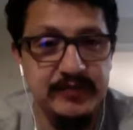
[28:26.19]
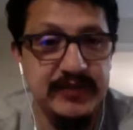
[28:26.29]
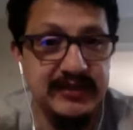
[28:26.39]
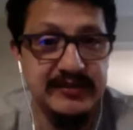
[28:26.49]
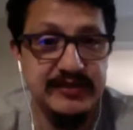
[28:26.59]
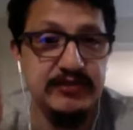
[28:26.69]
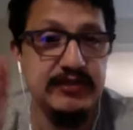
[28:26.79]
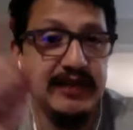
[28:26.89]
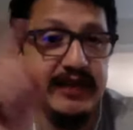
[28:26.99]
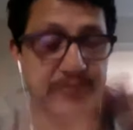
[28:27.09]
because you could
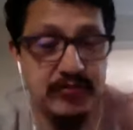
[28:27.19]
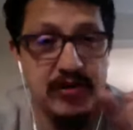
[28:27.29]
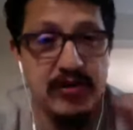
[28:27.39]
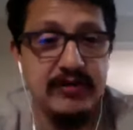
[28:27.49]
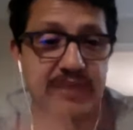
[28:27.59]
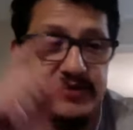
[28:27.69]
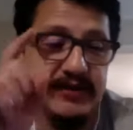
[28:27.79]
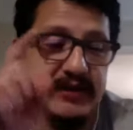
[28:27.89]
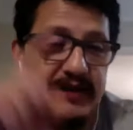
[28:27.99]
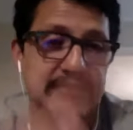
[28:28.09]
get it wrong and you can
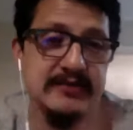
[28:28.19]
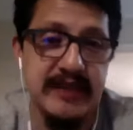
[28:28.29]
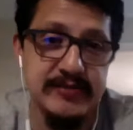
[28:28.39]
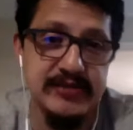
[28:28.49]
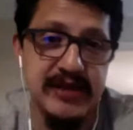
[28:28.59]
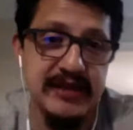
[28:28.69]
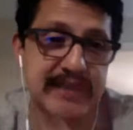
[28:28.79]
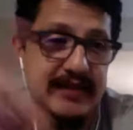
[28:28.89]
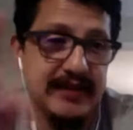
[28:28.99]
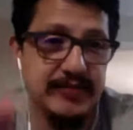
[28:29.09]
get on Snapchat and
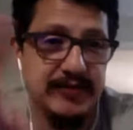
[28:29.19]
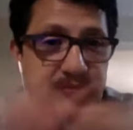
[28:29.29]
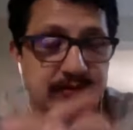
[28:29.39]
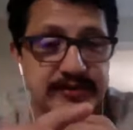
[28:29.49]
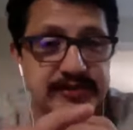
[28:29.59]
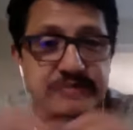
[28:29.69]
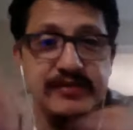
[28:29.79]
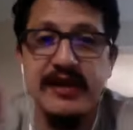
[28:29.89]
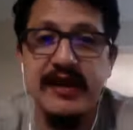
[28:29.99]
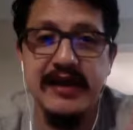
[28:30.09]
they could record you
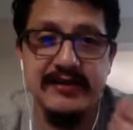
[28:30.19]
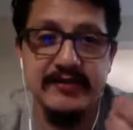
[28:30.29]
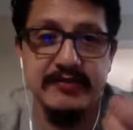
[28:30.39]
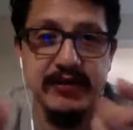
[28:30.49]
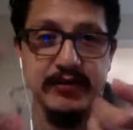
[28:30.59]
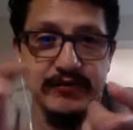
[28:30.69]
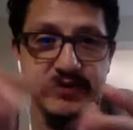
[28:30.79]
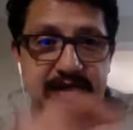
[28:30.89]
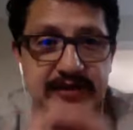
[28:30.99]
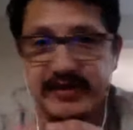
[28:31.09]
and it could be all over the
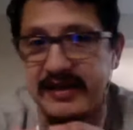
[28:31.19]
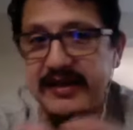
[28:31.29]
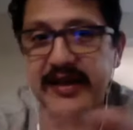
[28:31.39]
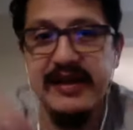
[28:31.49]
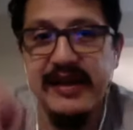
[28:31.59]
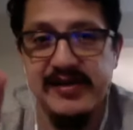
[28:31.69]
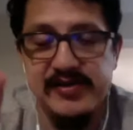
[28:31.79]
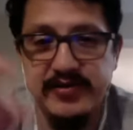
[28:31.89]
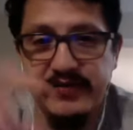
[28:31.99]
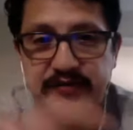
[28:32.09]
internet, and you
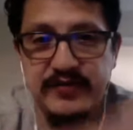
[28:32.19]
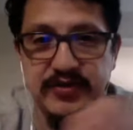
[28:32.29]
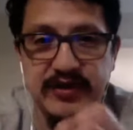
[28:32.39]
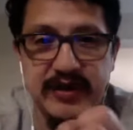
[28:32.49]
could have